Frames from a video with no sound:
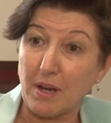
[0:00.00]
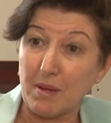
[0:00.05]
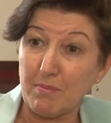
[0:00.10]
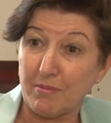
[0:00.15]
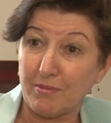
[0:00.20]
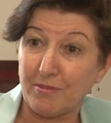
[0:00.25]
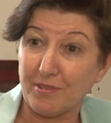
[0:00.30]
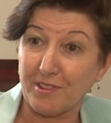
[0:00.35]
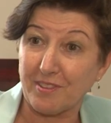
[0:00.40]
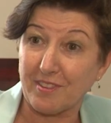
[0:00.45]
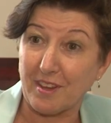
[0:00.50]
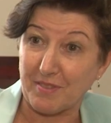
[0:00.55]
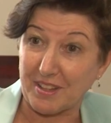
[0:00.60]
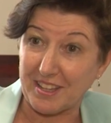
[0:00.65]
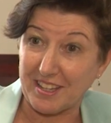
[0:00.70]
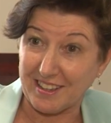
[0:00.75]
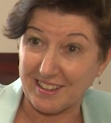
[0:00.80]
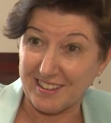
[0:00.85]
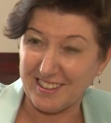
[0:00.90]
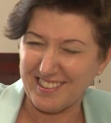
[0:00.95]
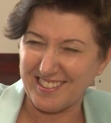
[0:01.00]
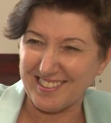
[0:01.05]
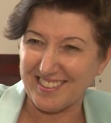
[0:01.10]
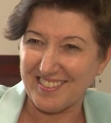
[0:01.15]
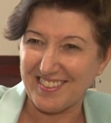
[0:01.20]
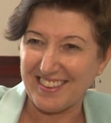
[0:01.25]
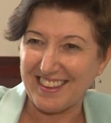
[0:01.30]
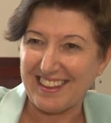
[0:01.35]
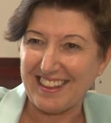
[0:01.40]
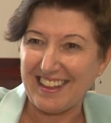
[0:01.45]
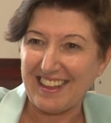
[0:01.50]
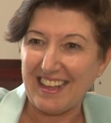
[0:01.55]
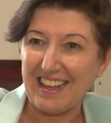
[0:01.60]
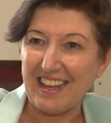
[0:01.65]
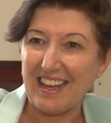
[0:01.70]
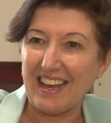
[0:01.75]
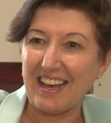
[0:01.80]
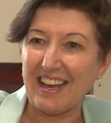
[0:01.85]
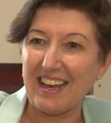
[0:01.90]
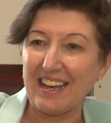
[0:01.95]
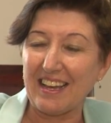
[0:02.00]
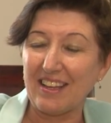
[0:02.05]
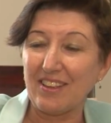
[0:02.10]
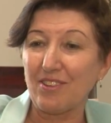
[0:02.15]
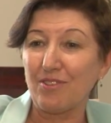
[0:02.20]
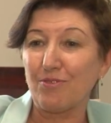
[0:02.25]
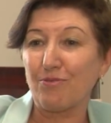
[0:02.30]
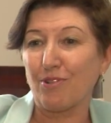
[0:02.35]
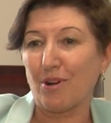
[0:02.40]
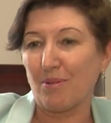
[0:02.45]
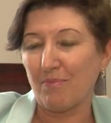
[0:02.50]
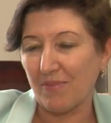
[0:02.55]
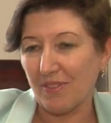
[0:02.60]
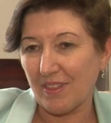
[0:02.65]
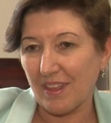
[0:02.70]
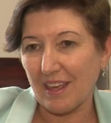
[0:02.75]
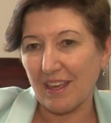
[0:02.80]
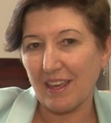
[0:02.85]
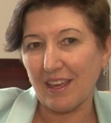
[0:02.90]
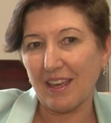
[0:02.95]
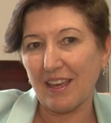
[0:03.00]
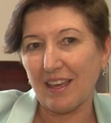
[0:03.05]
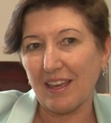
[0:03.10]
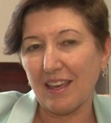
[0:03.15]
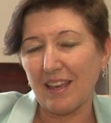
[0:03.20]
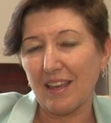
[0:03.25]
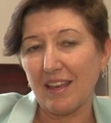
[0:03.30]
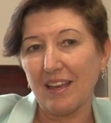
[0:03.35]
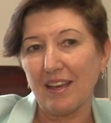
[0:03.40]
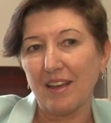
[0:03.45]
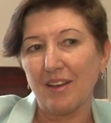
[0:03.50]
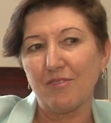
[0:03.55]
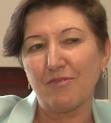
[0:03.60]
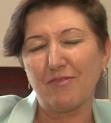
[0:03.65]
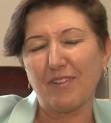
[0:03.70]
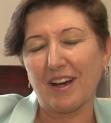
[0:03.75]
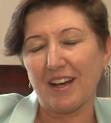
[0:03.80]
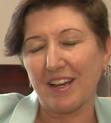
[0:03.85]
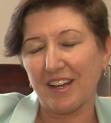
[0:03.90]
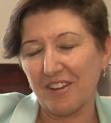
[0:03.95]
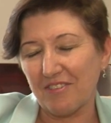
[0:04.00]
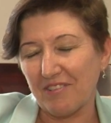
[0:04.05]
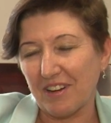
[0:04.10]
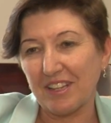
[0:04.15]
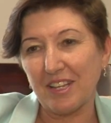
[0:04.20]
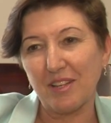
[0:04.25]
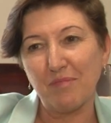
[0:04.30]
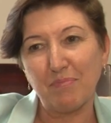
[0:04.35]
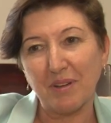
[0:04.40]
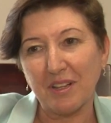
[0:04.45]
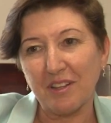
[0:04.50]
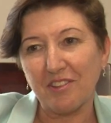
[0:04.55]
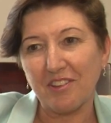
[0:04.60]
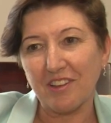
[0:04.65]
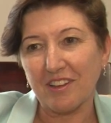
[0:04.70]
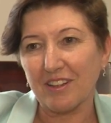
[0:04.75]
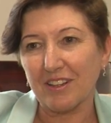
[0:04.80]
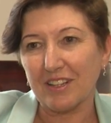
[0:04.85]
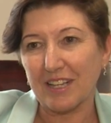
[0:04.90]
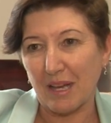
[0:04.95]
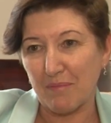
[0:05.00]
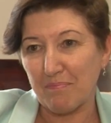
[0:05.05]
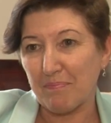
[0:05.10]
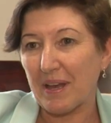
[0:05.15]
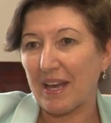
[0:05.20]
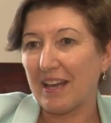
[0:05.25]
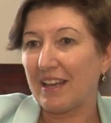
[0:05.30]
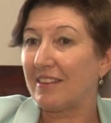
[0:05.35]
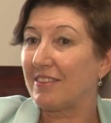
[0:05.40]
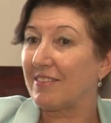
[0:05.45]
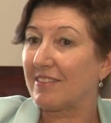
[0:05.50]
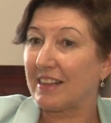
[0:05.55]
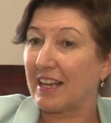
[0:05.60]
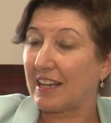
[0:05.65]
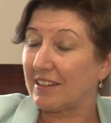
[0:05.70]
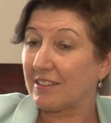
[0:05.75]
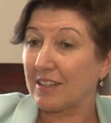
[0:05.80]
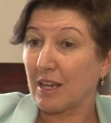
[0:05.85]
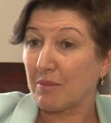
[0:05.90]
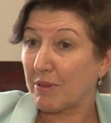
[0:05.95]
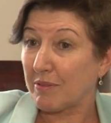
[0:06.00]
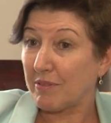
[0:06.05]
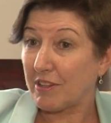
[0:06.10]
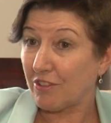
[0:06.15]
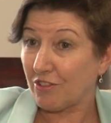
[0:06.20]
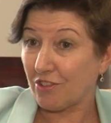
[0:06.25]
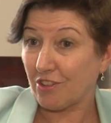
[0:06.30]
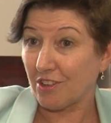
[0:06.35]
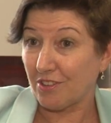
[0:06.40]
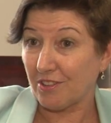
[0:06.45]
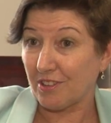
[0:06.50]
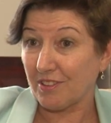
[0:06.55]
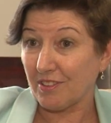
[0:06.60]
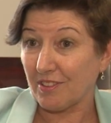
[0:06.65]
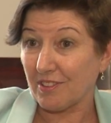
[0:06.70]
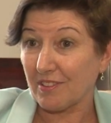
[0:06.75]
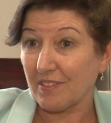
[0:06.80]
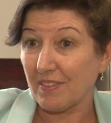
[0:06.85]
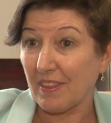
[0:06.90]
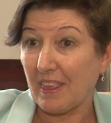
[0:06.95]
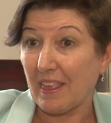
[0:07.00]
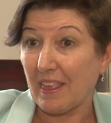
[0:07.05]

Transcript: mum for 7 years. And from there, via running political campaigns, landed up in insurance.